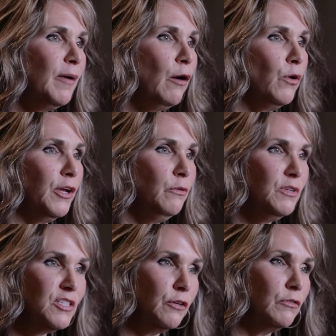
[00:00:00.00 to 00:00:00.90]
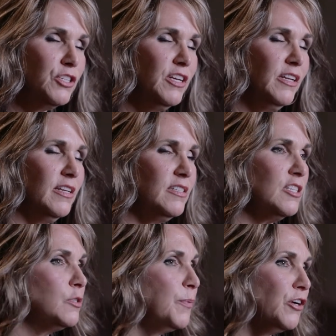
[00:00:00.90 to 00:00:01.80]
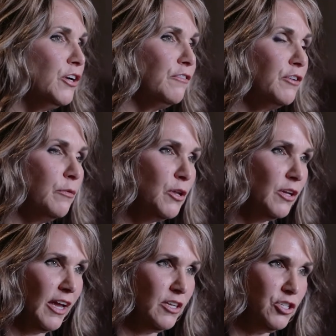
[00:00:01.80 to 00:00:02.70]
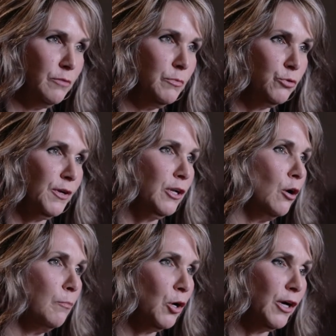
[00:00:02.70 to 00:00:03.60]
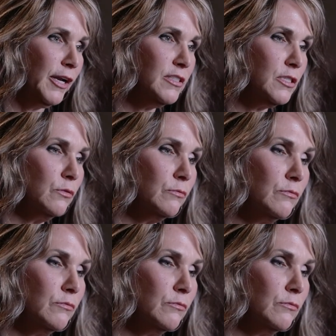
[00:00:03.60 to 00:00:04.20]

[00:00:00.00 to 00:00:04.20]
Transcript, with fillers: about working with Silverton is the spirit of communication between all parties.